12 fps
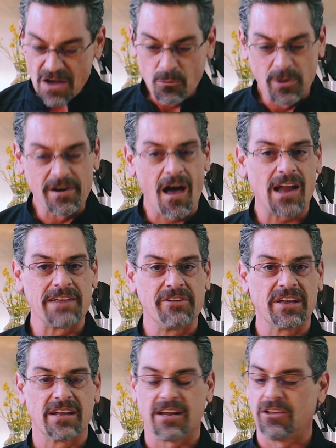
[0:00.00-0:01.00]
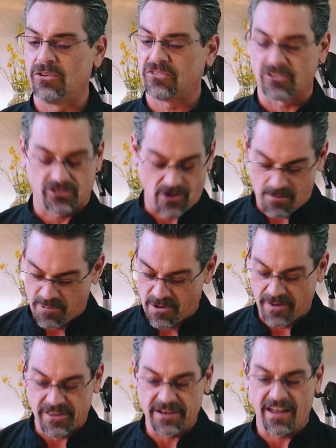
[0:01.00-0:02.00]
We're not even going to use the sharp
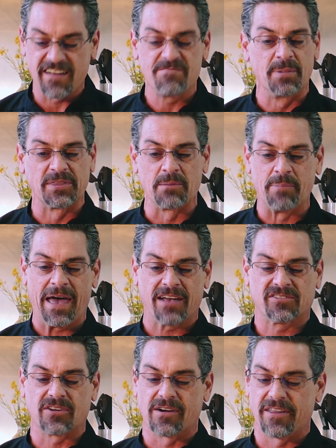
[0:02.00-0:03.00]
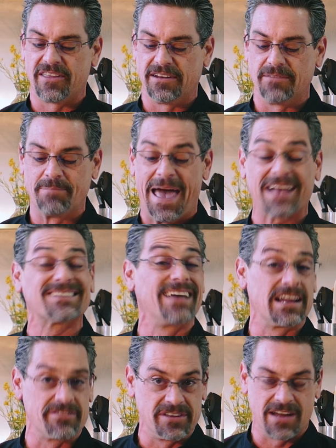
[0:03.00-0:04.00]
part of the knife, but the backside
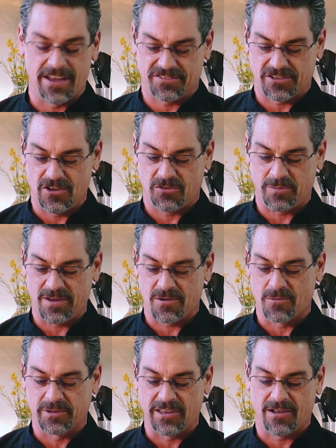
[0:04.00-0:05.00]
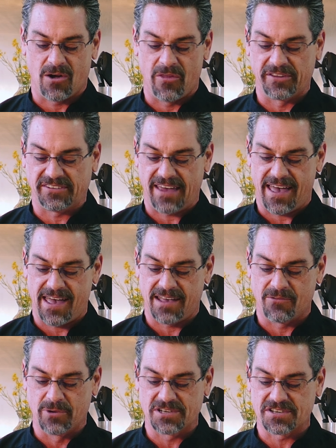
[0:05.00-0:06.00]
of the knife, or what they call the
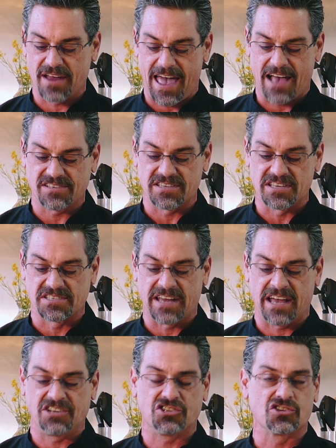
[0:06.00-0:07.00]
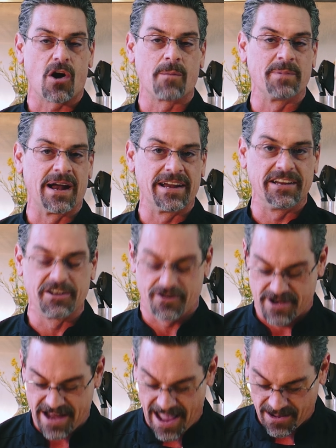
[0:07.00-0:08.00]
tang, which has this nice sharp
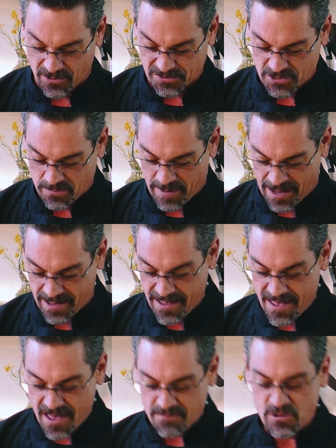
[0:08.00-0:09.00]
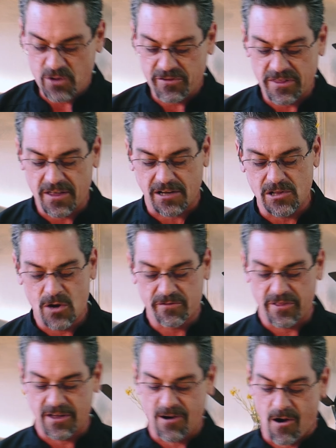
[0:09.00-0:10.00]
90-degree angle. So by moving the clove
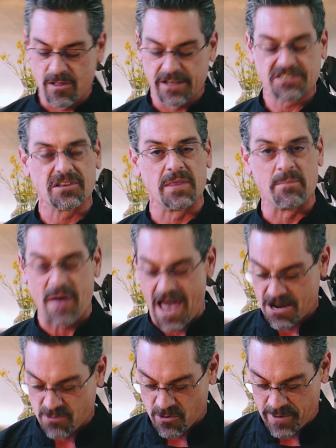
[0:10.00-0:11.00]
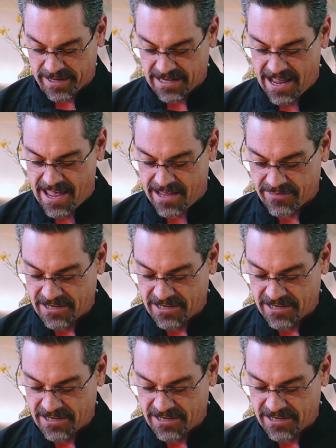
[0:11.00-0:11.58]
of the garlic to the back where we can hang the